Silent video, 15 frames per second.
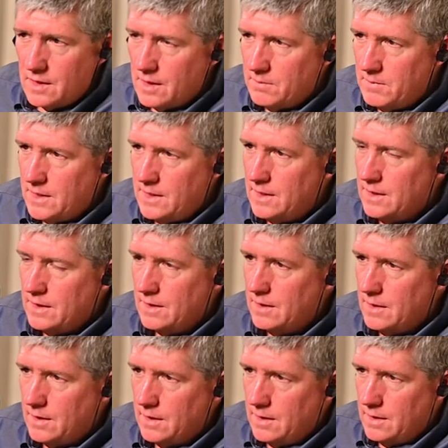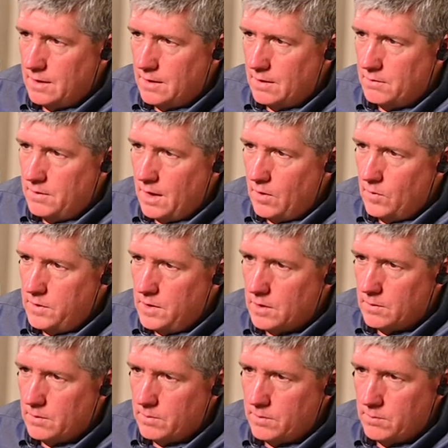I mean, you know
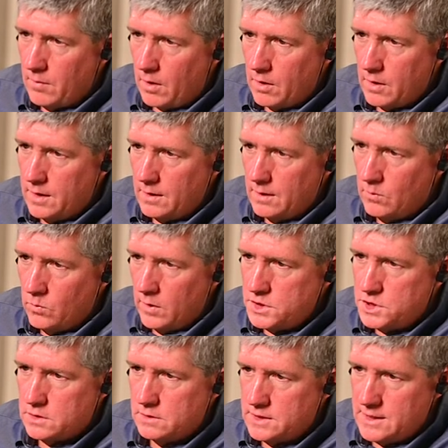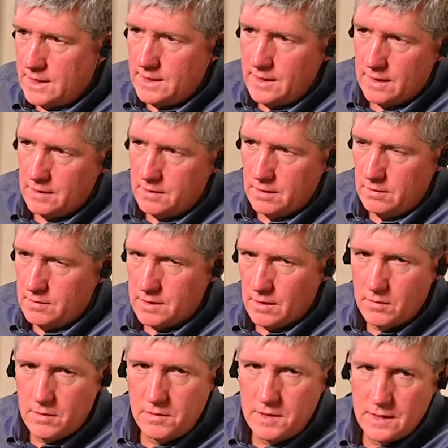your market and what you're sending it to.
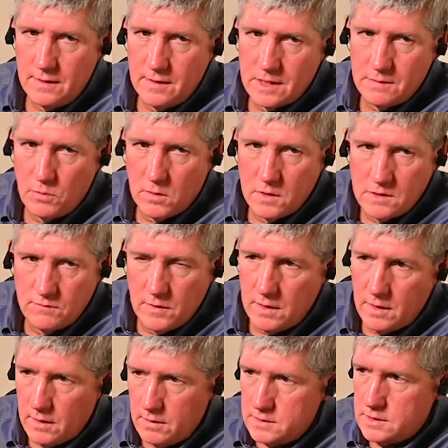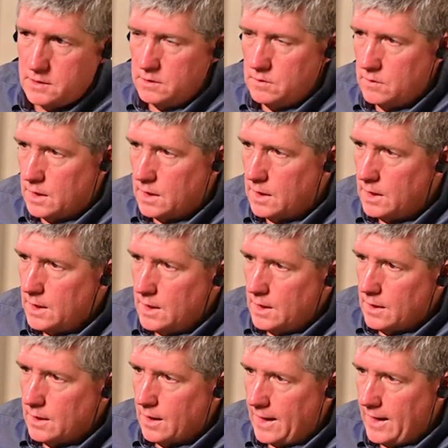Don't go sending sports photos to a
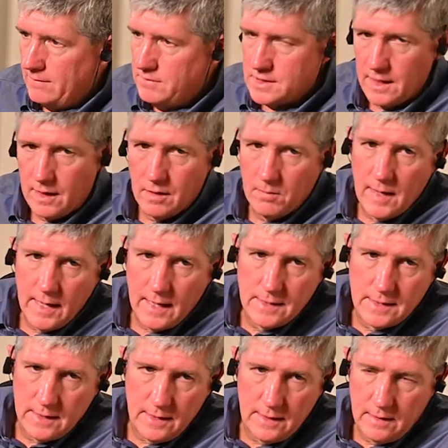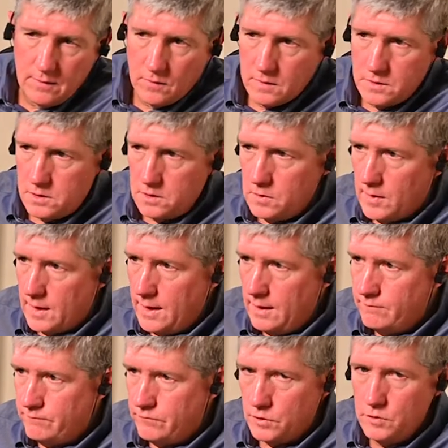lifestyle magazine or to a
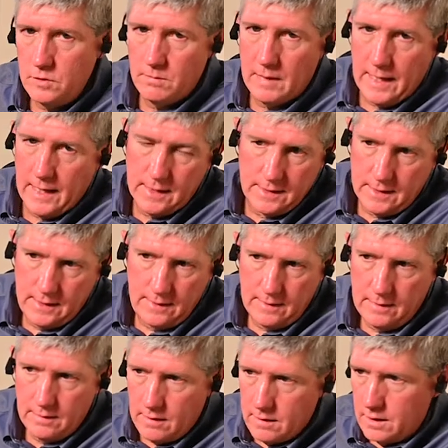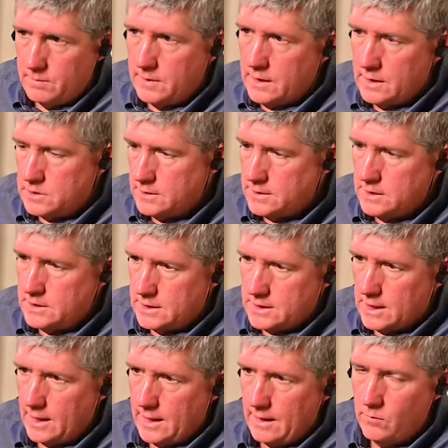food magazine. They're not going to be interested, just
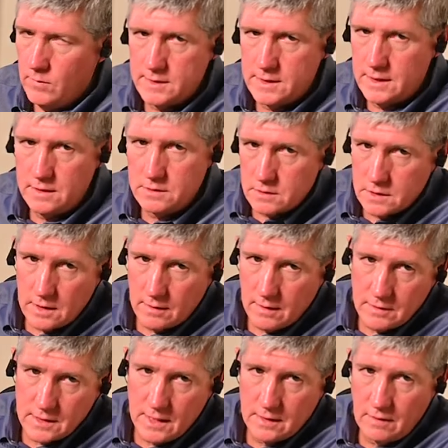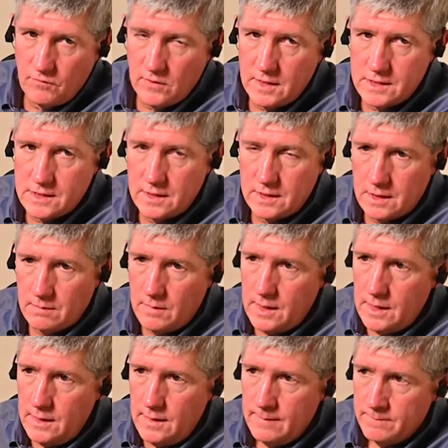like I wasn't interested in those kinds of things sent to
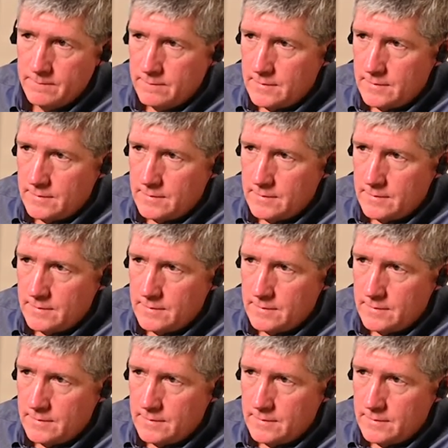me.